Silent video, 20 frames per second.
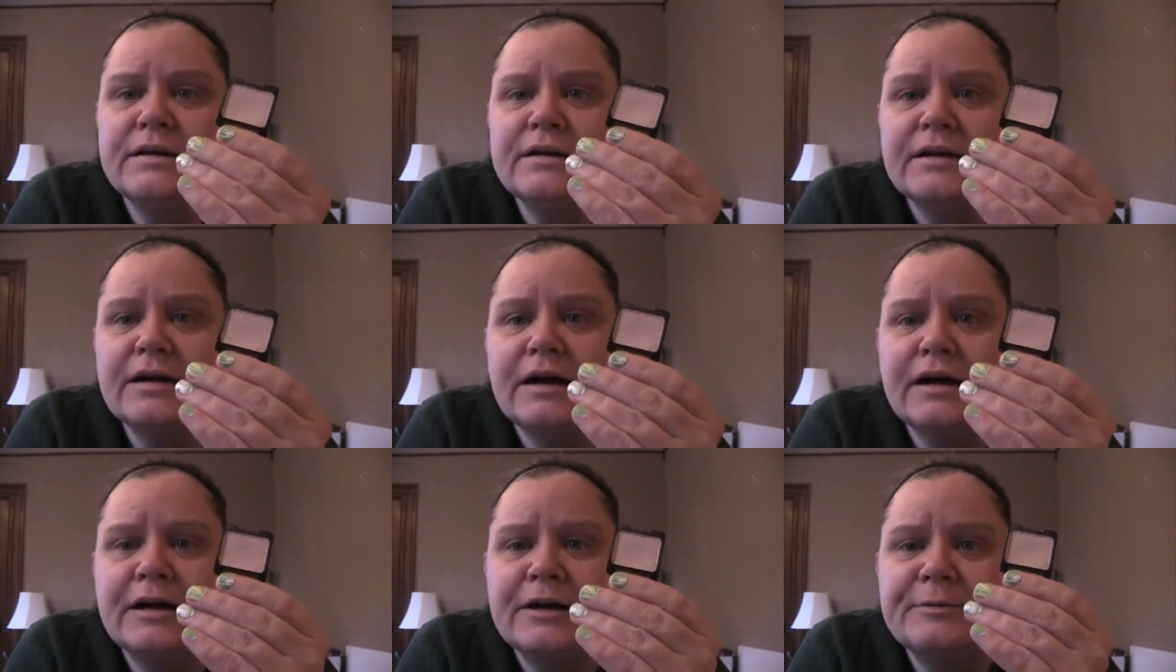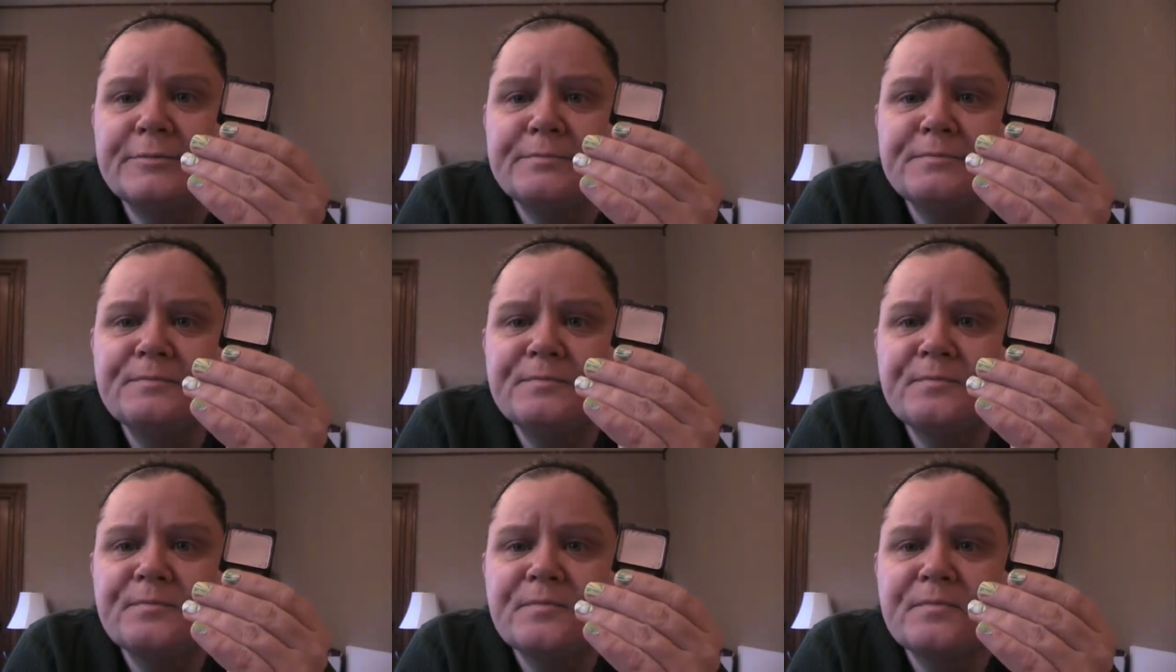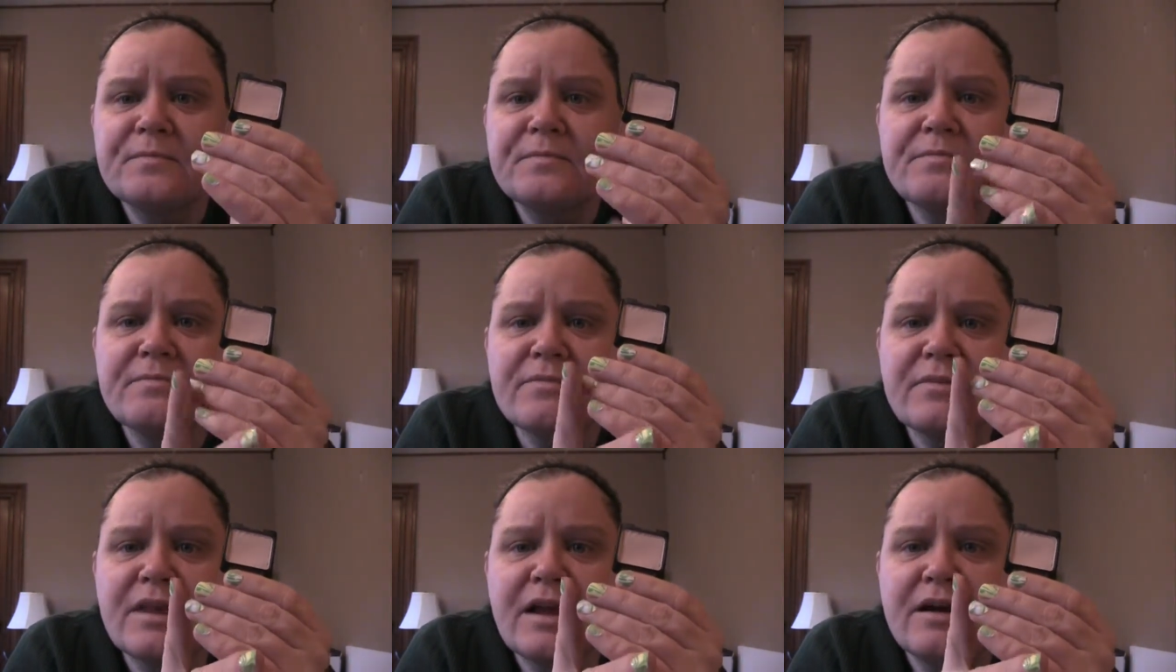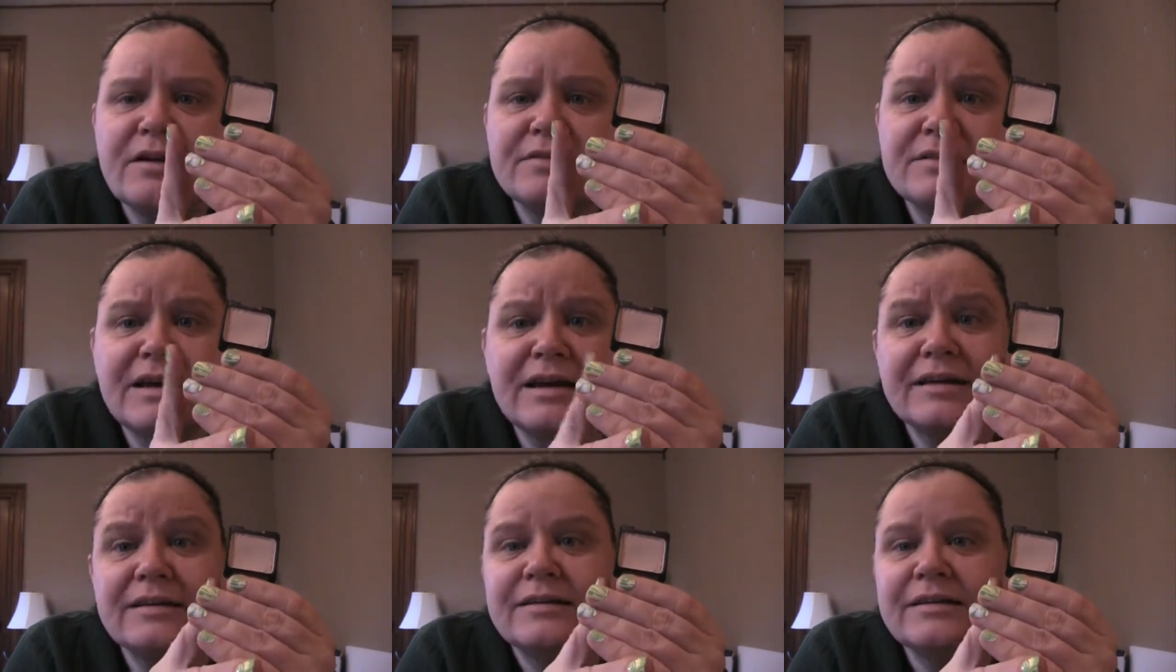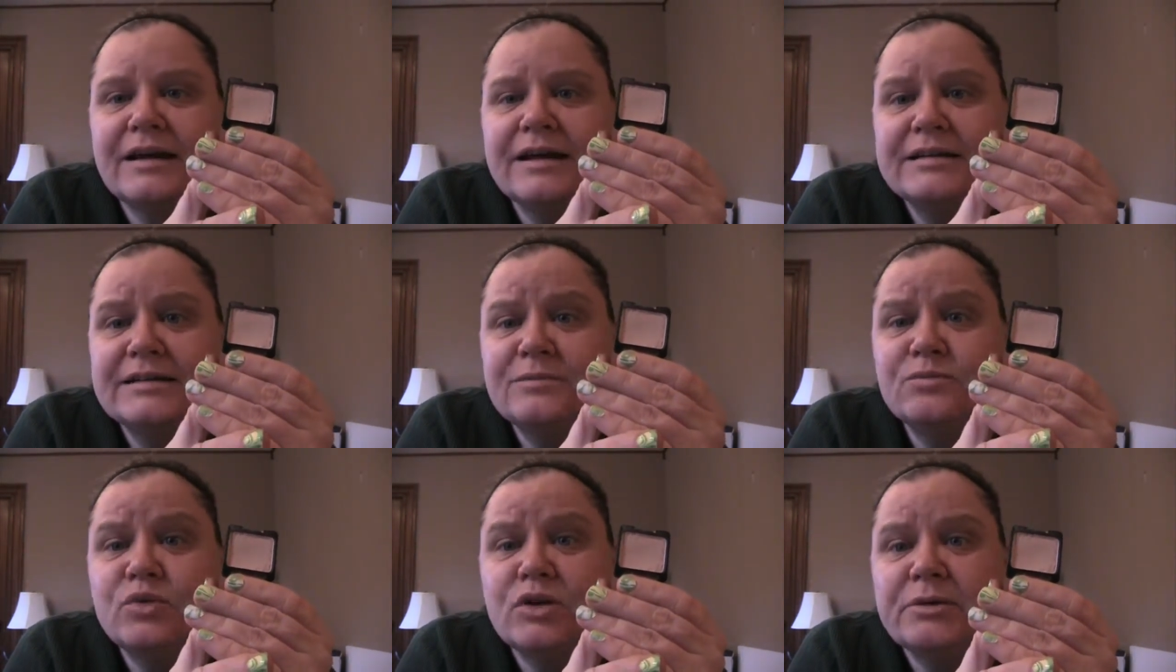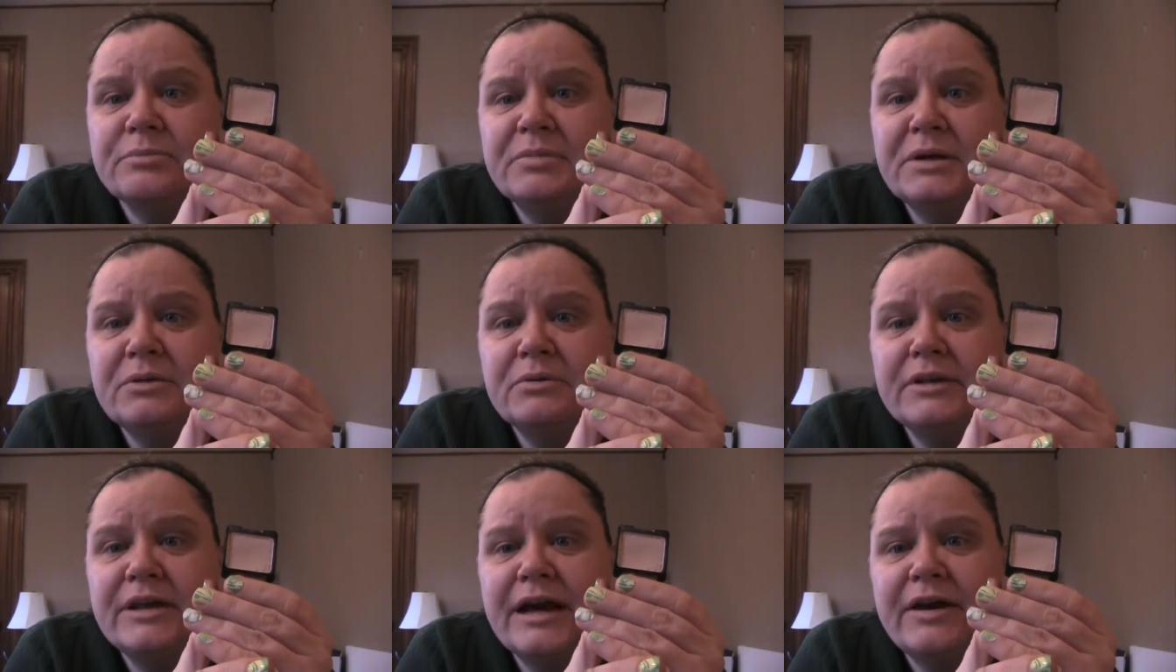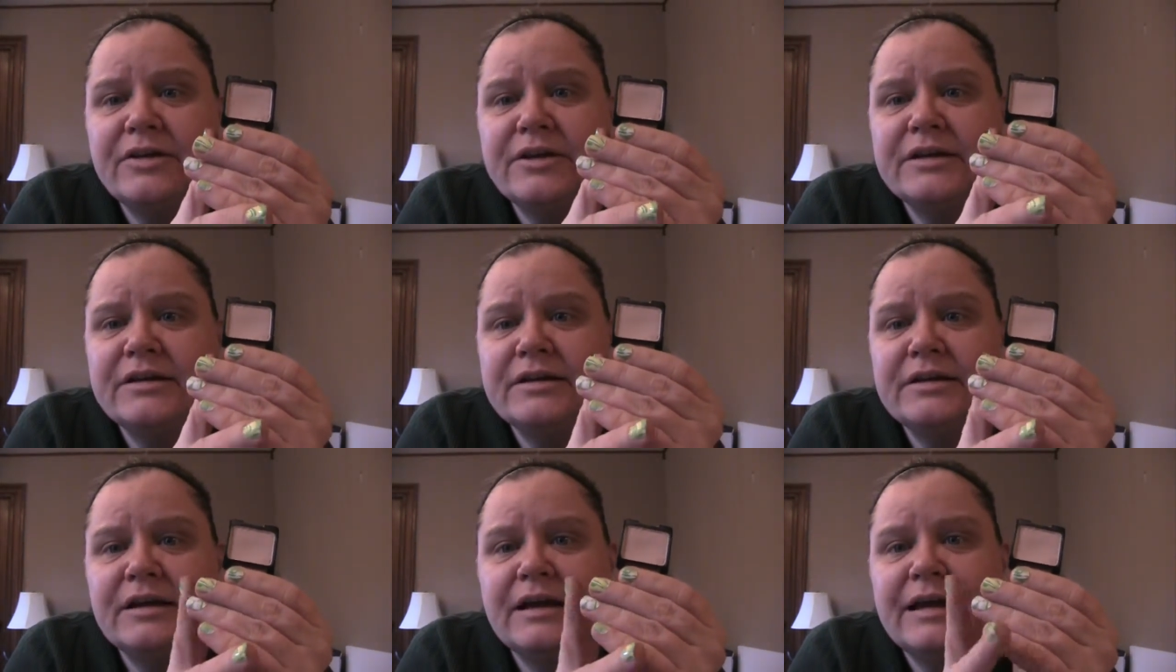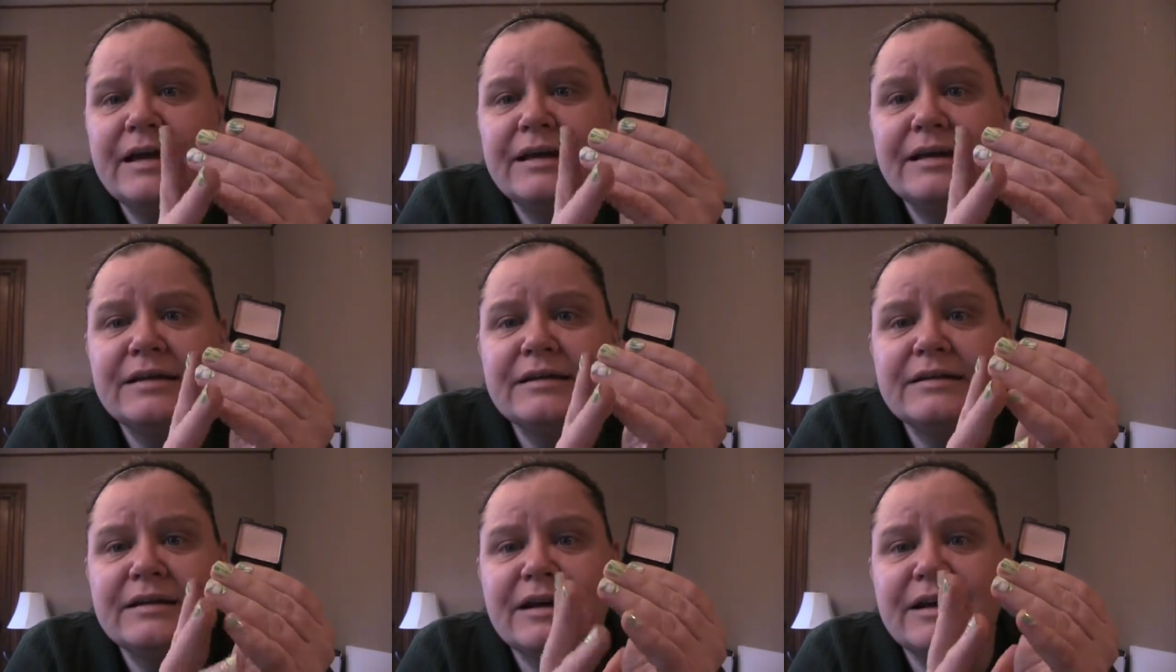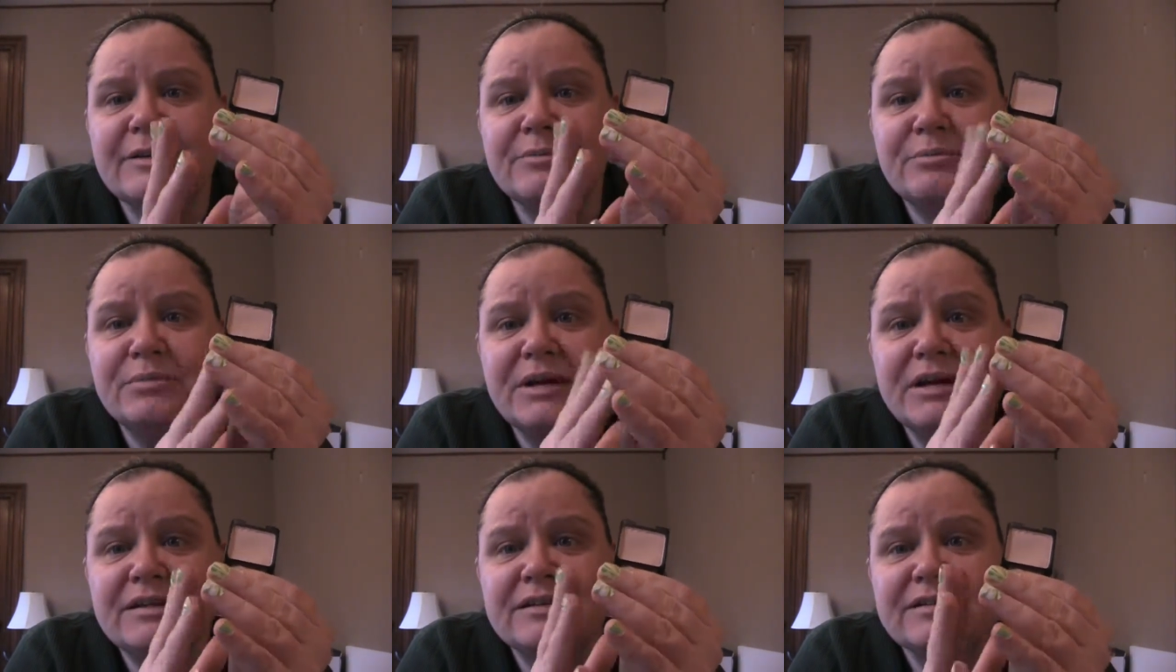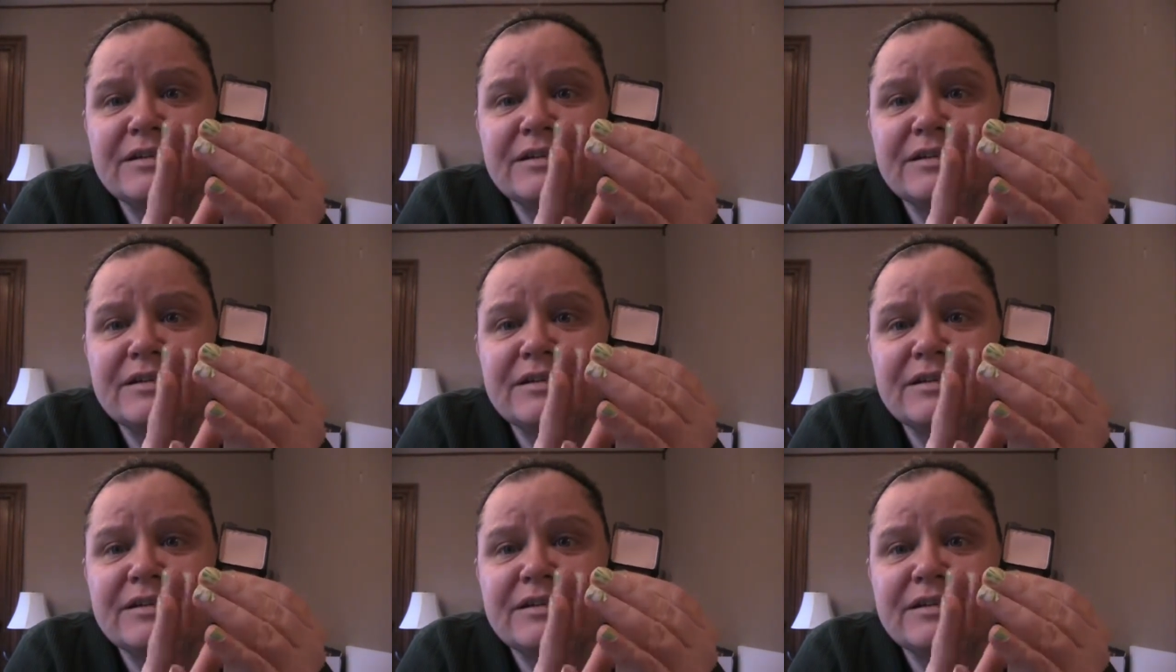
that I didn't want to be without it, and I picked